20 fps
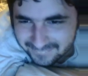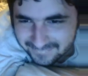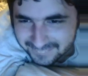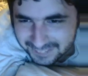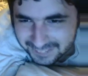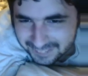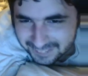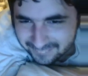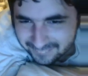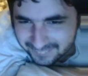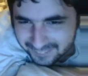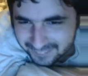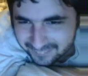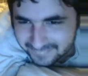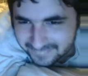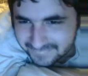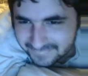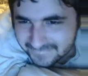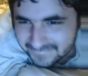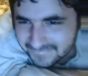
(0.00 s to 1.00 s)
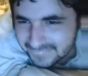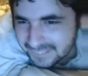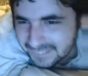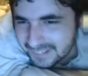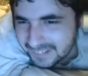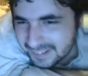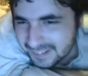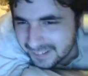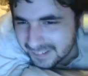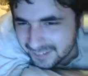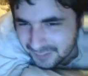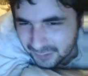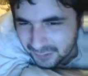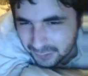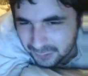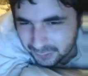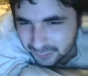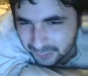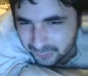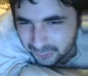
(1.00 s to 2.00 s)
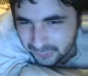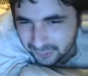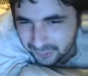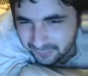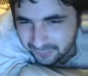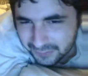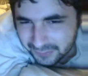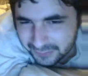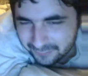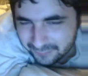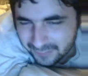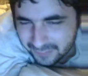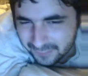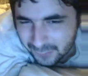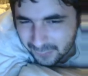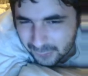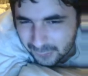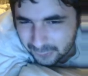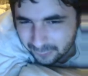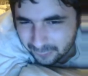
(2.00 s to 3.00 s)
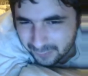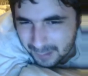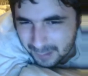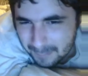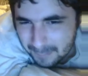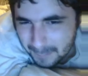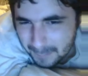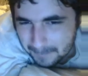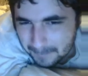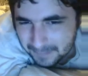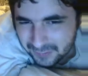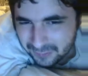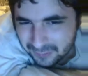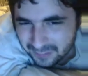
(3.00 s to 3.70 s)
Yeah, whatever. Did you use it when you read the story about me,